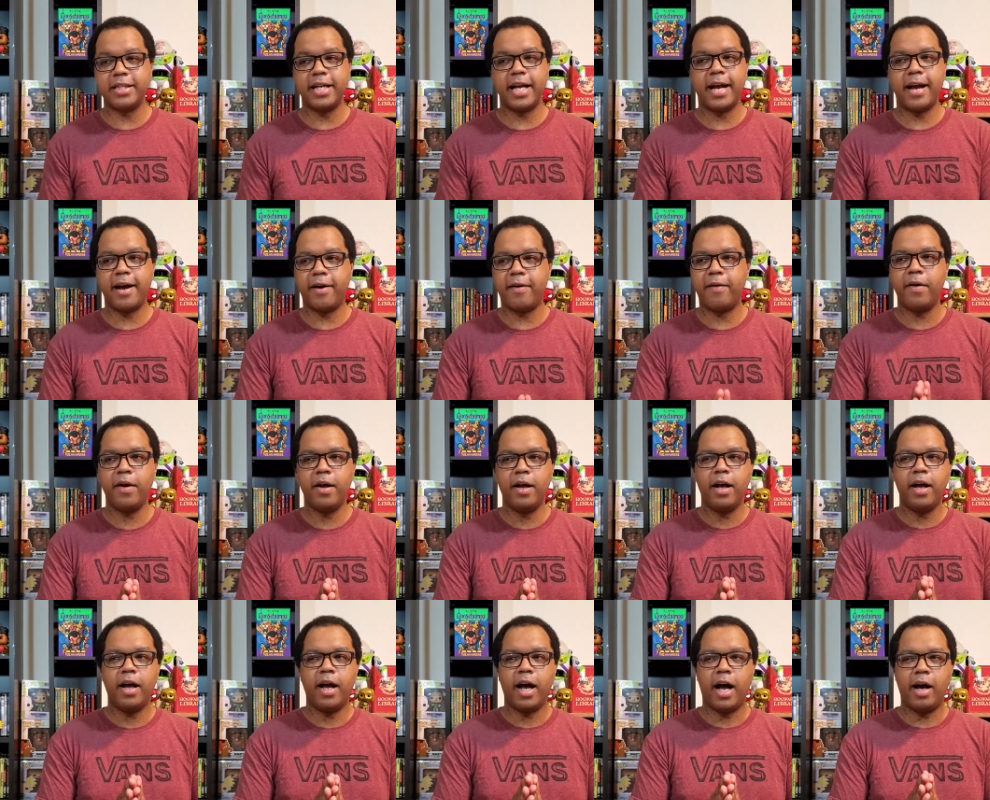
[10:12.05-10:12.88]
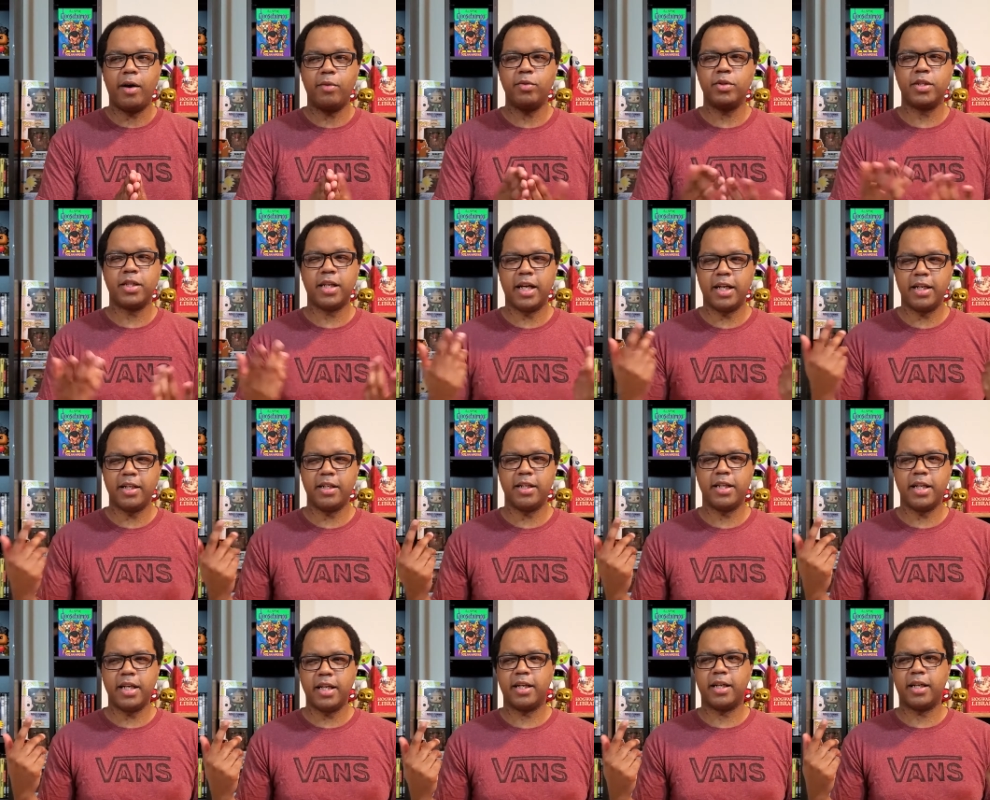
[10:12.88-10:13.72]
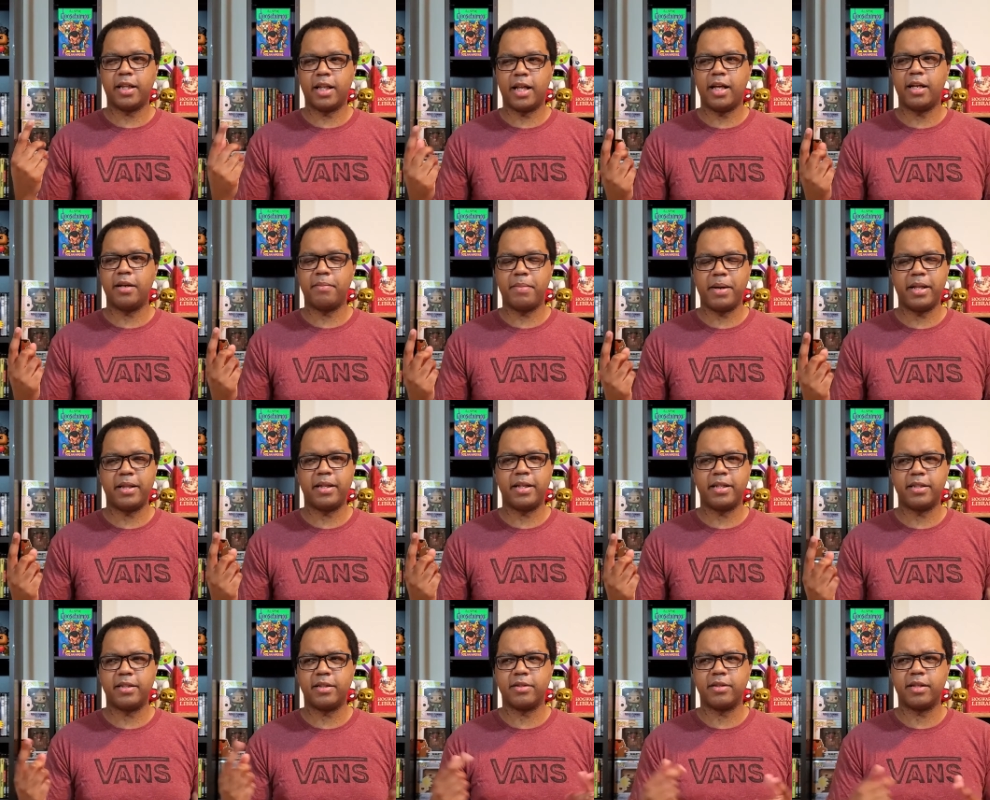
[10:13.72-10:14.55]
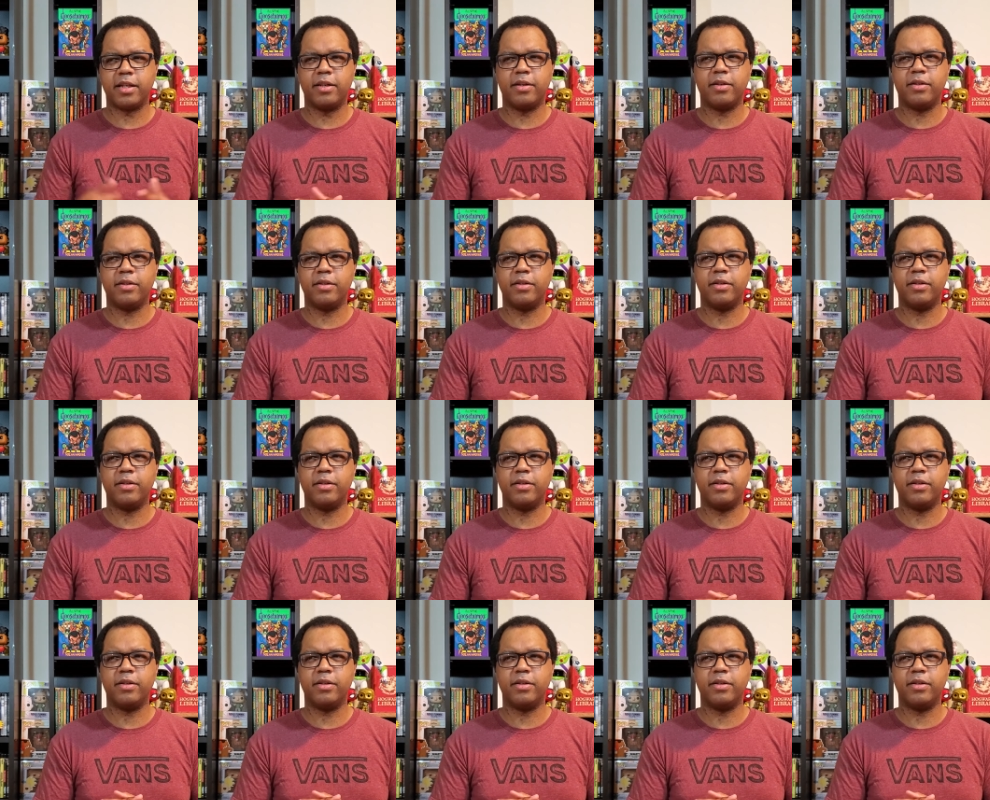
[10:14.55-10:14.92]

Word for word: Now, I was kind of thinking a lot about this. I was like,